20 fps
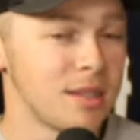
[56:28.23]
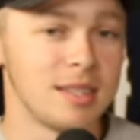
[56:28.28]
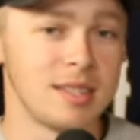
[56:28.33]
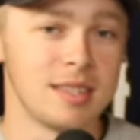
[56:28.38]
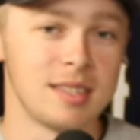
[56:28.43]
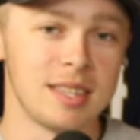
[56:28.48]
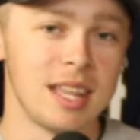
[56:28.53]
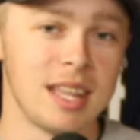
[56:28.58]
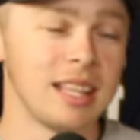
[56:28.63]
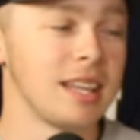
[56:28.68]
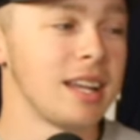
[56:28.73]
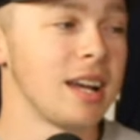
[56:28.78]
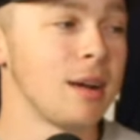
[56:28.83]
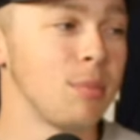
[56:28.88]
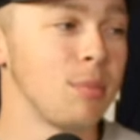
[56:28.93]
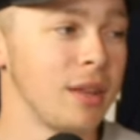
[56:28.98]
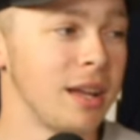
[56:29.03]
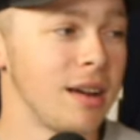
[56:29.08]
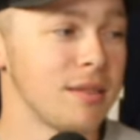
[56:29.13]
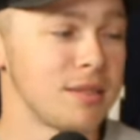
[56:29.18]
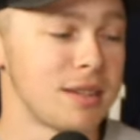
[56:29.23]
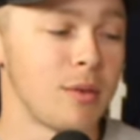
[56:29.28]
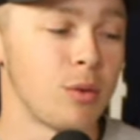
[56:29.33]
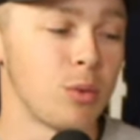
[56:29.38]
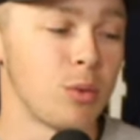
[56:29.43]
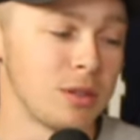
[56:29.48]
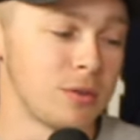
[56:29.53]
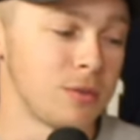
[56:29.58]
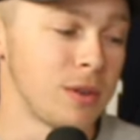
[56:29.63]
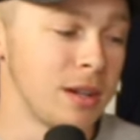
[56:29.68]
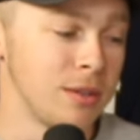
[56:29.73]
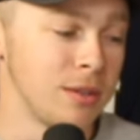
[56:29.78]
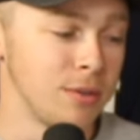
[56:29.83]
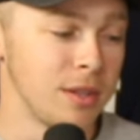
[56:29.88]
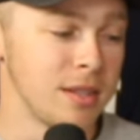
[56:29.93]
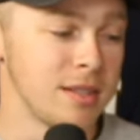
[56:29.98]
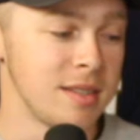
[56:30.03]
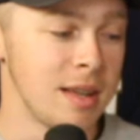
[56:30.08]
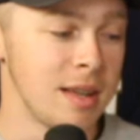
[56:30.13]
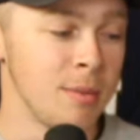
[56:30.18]
It's the Stanley Cup playoffs. Everyone's fighting
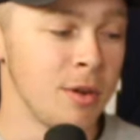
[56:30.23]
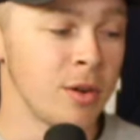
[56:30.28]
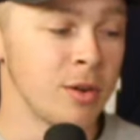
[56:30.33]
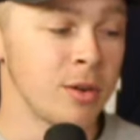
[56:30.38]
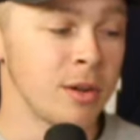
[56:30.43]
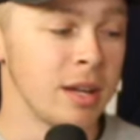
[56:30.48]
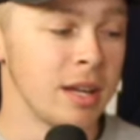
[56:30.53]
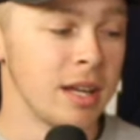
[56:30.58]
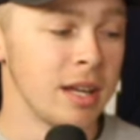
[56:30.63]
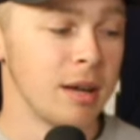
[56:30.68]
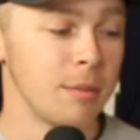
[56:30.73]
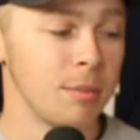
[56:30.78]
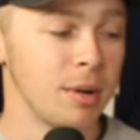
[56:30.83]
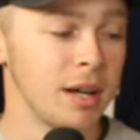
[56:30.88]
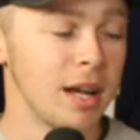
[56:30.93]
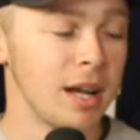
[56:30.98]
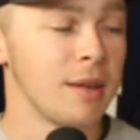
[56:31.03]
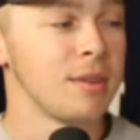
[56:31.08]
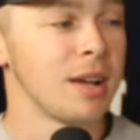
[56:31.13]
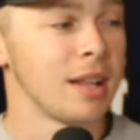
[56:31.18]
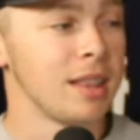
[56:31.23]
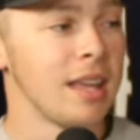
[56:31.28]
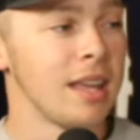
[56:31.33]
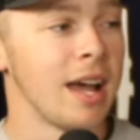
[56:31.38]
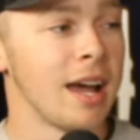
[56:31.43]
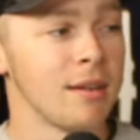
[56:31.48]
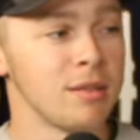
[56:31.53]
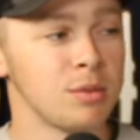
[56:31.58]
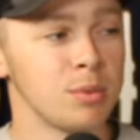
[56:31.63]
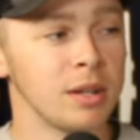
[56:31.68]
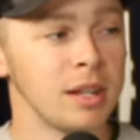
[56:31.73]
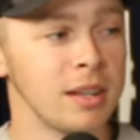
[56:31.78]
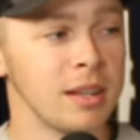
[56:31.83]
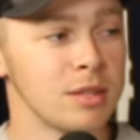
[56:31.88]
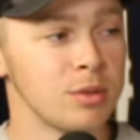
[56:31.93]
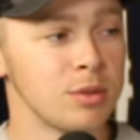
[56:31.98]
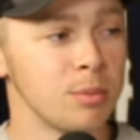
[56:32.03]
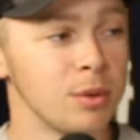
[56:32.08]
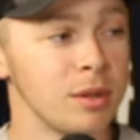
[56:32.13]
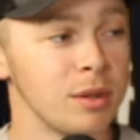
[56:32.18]
for the same goal, but I've got the Avs winning this one